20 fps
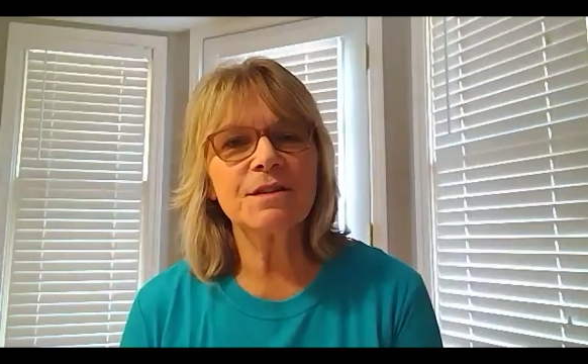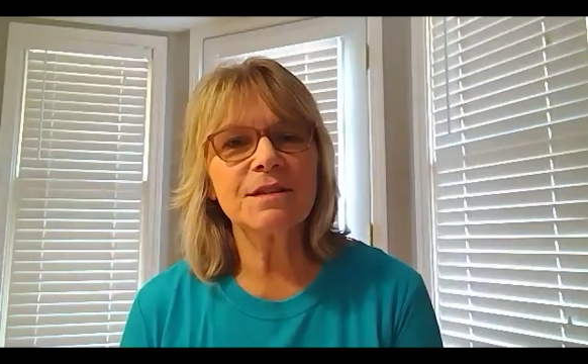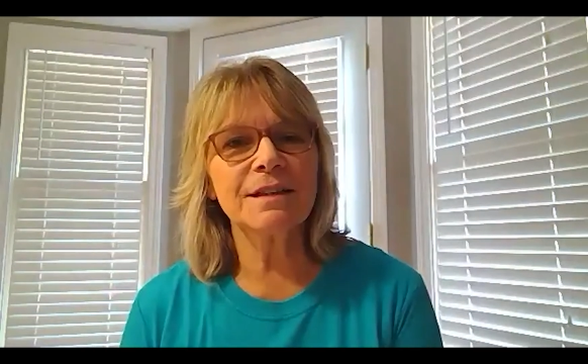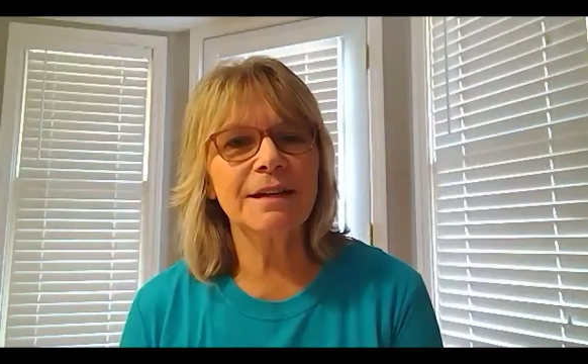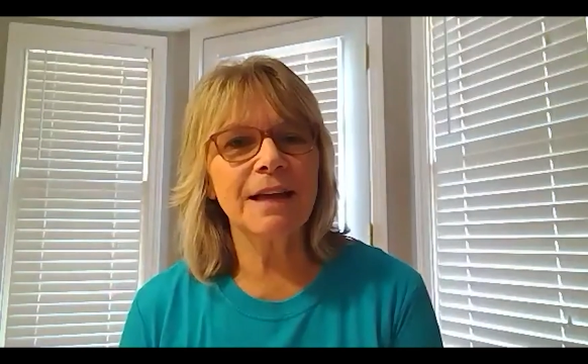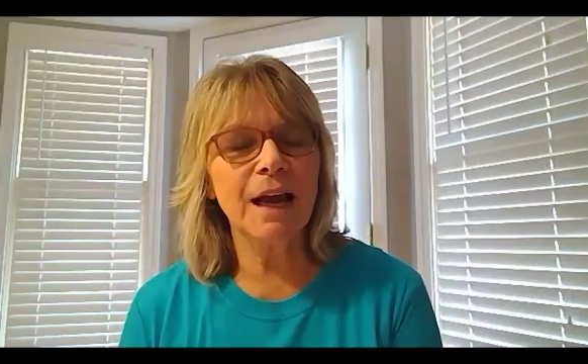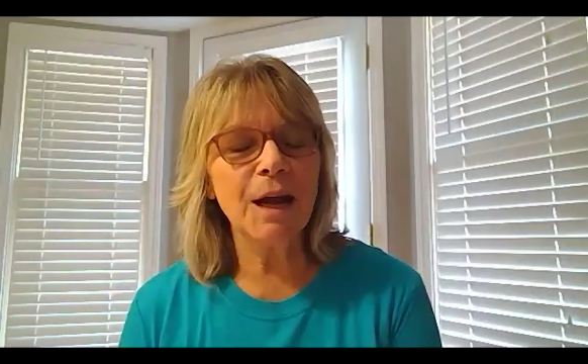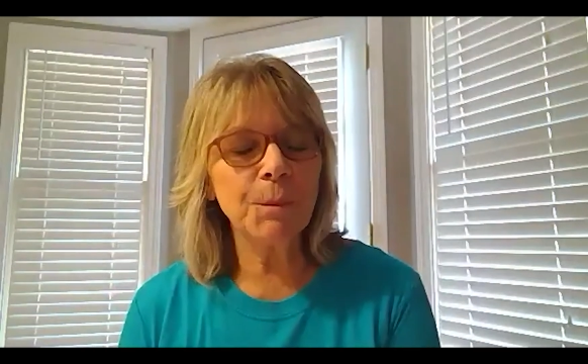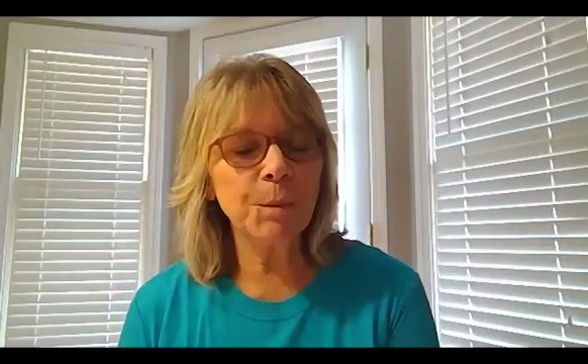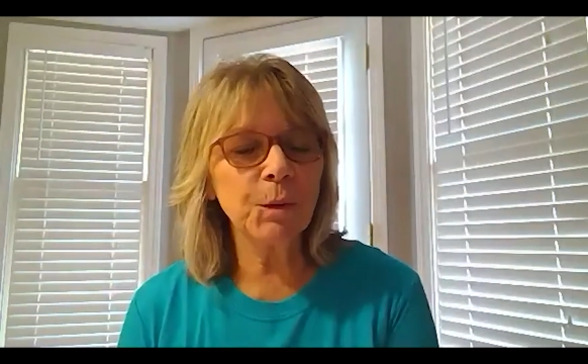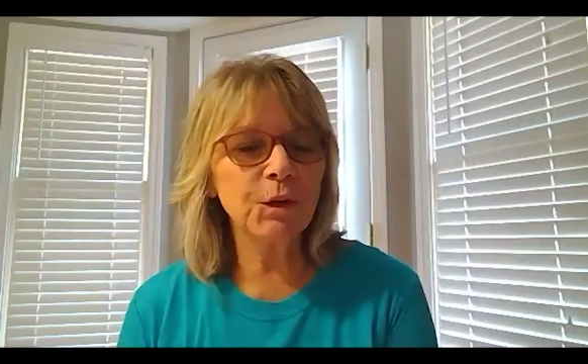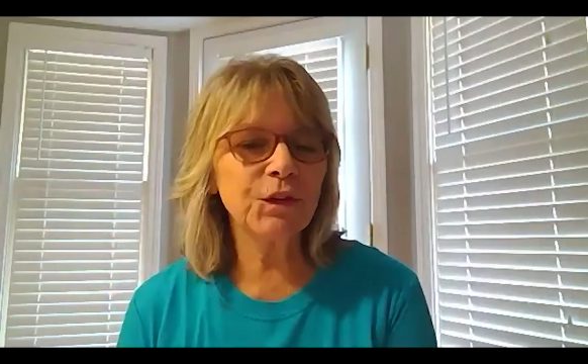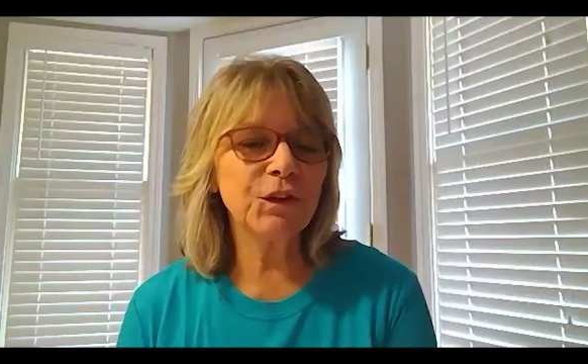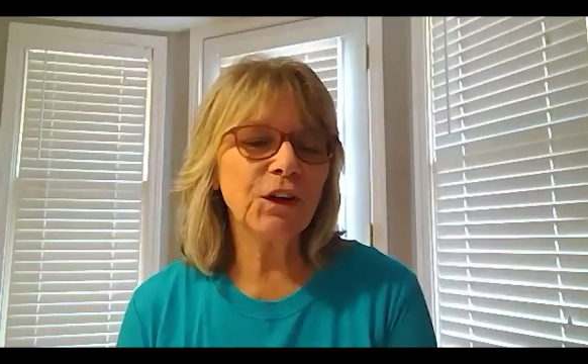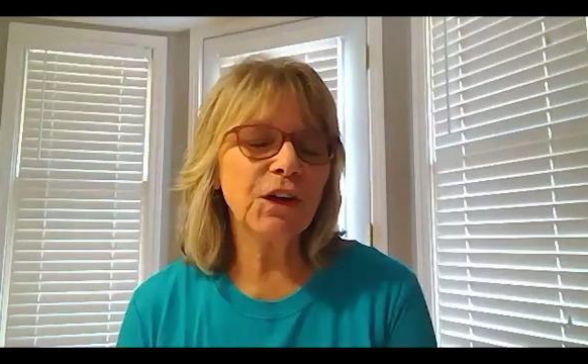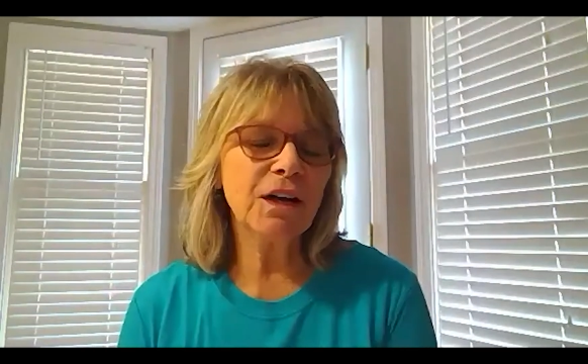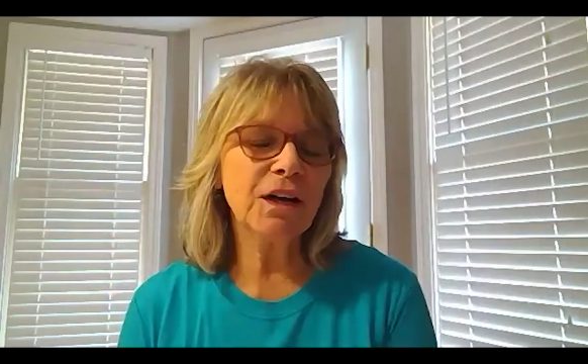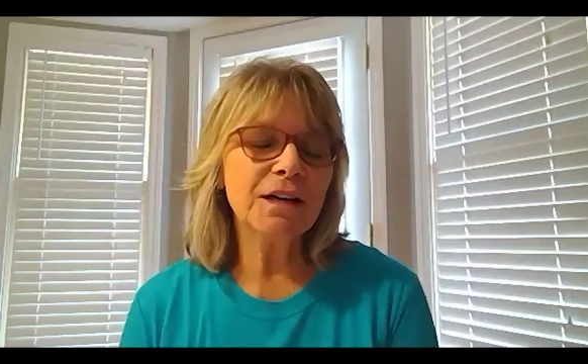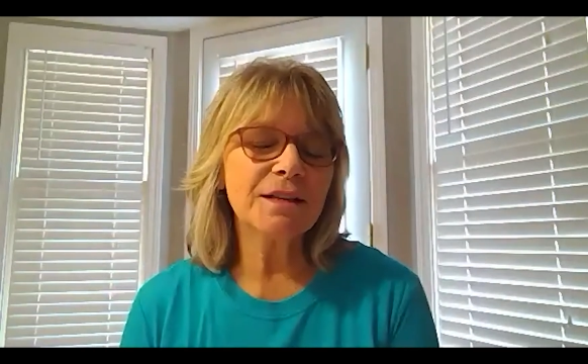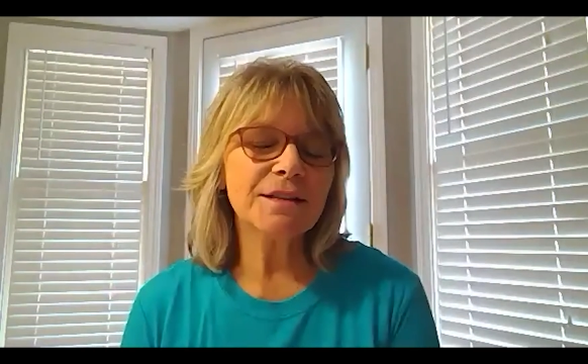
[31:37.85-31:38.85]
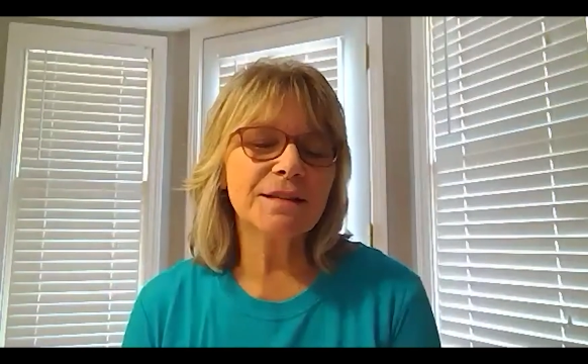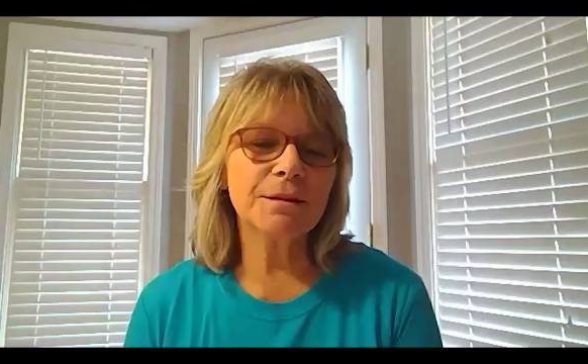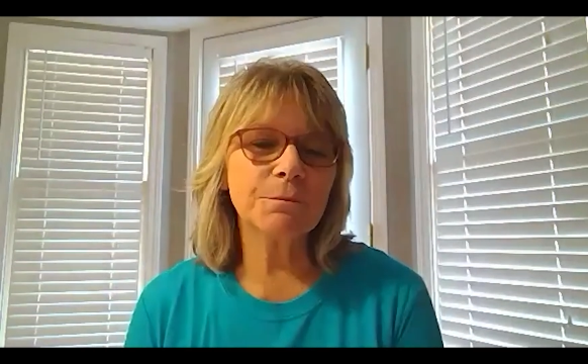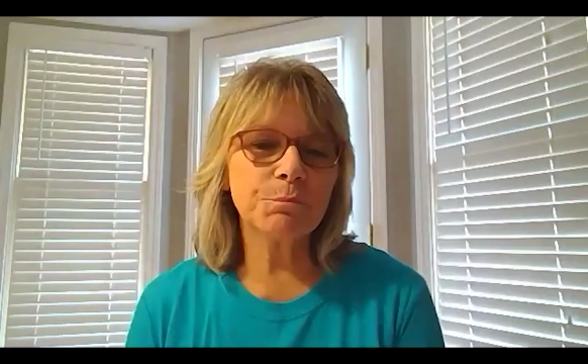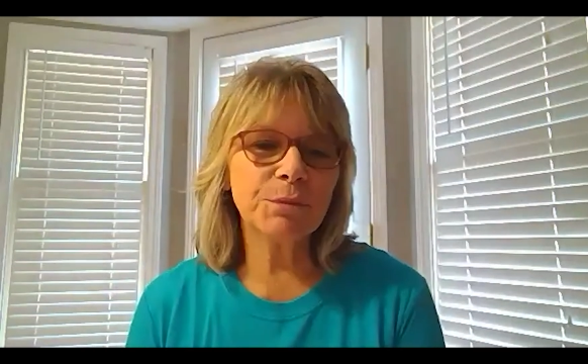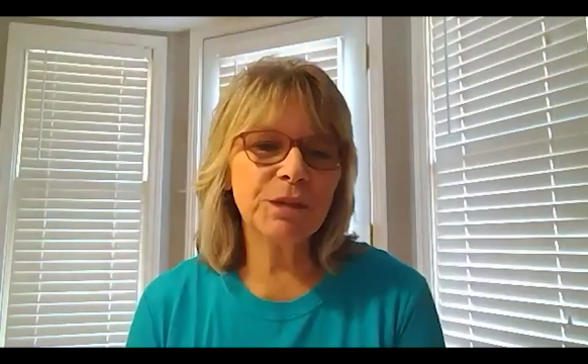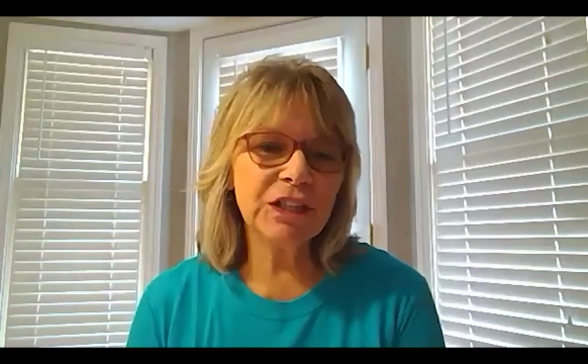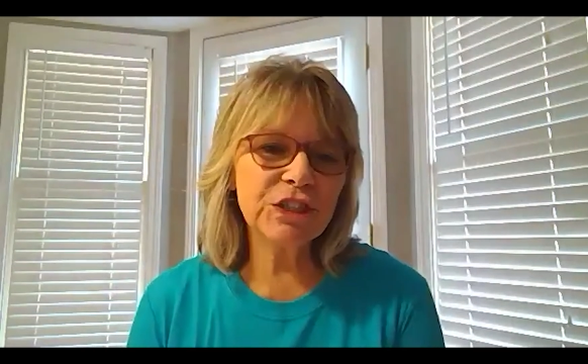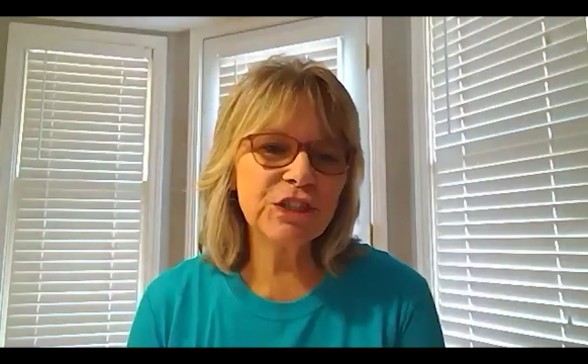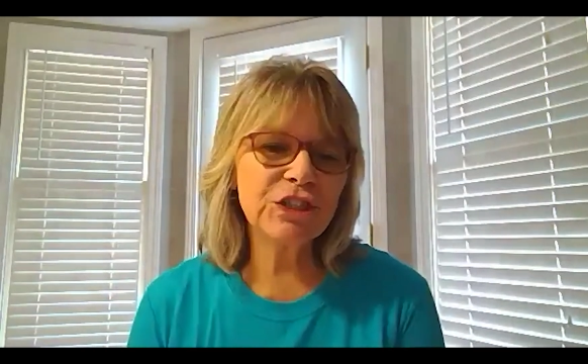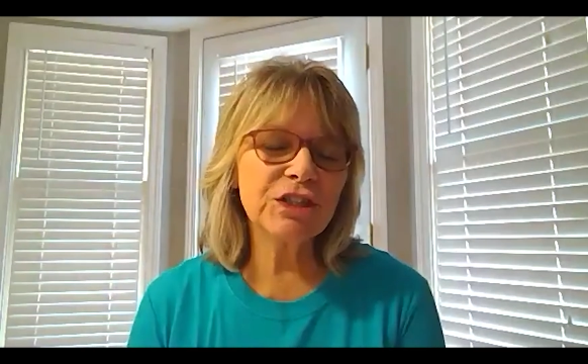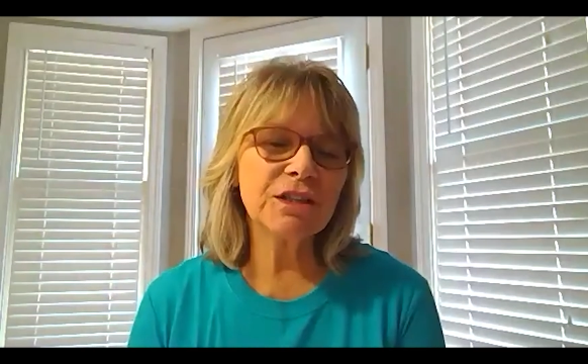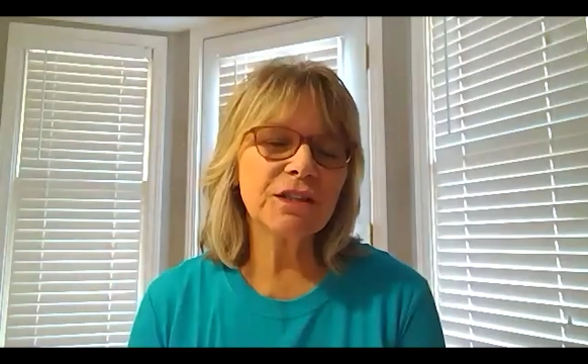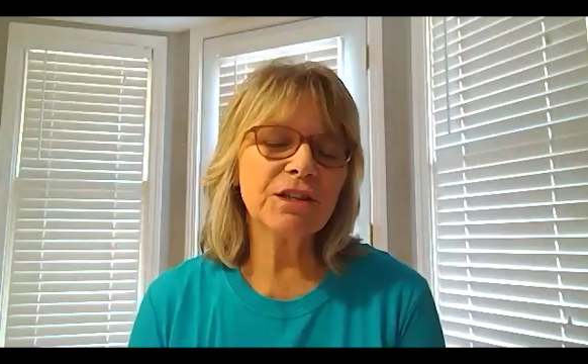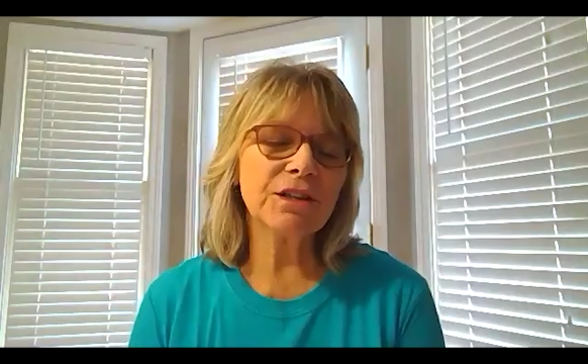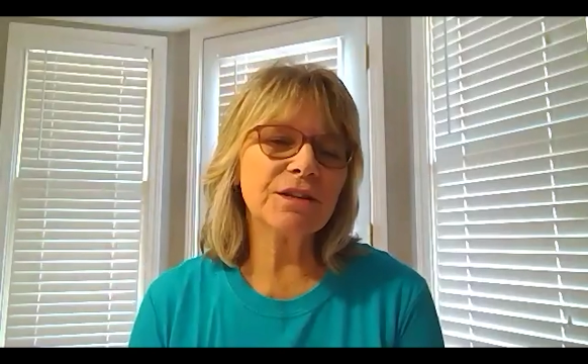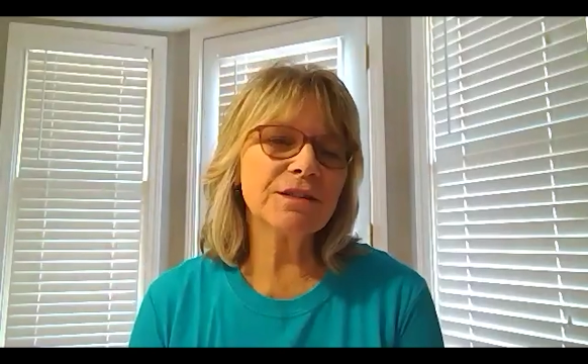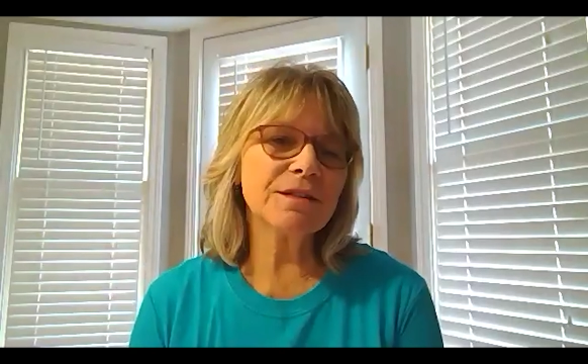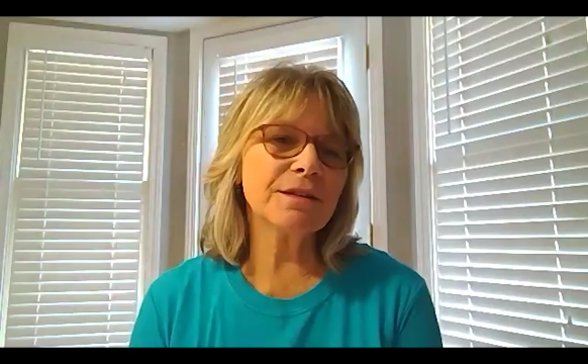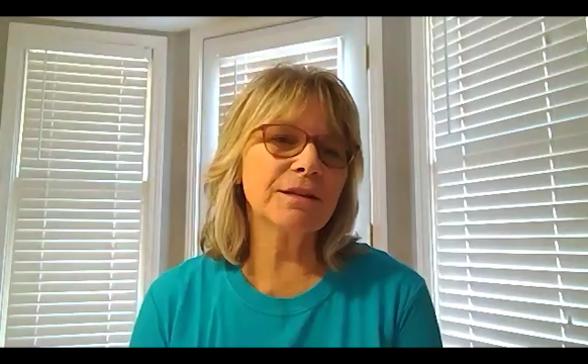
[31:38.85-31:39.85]
and applesauce and
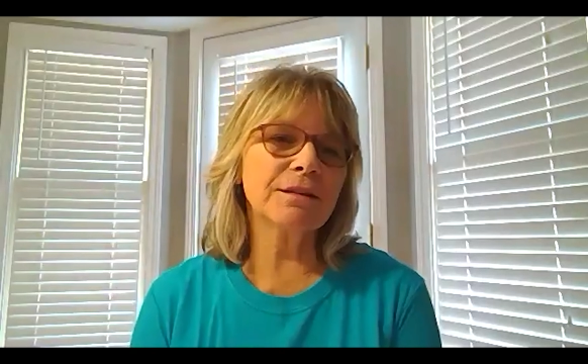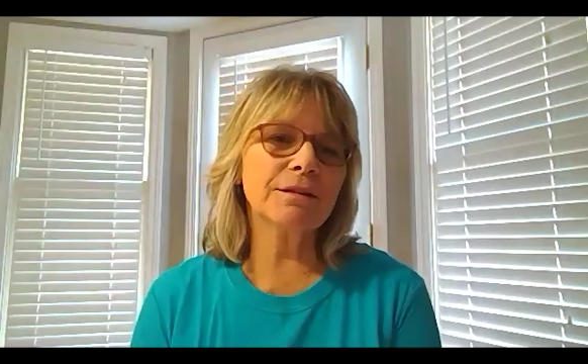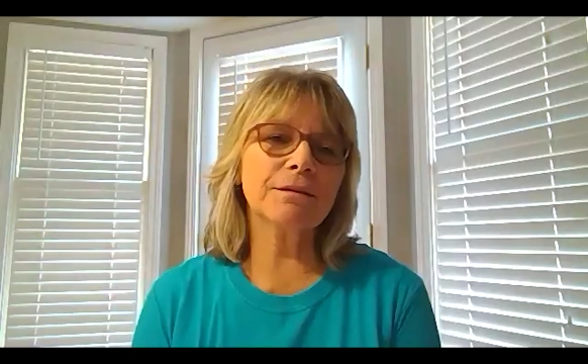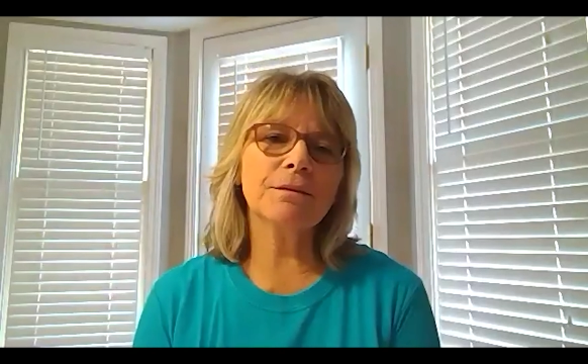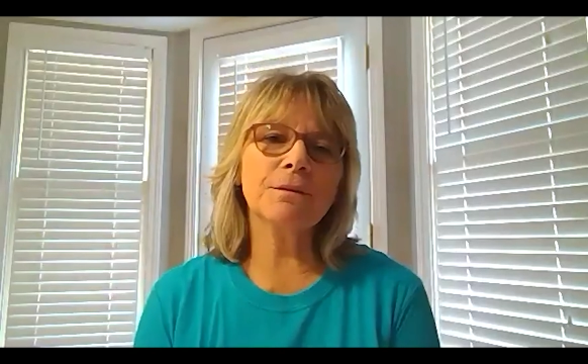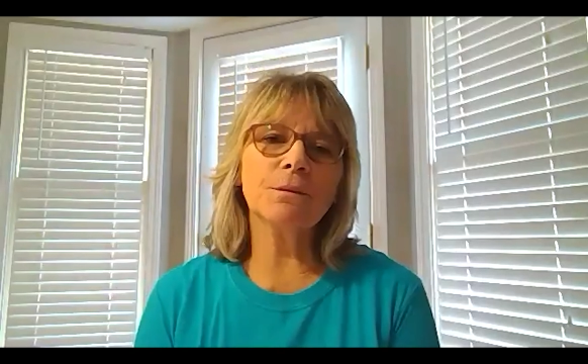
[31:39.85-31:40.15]
peaches and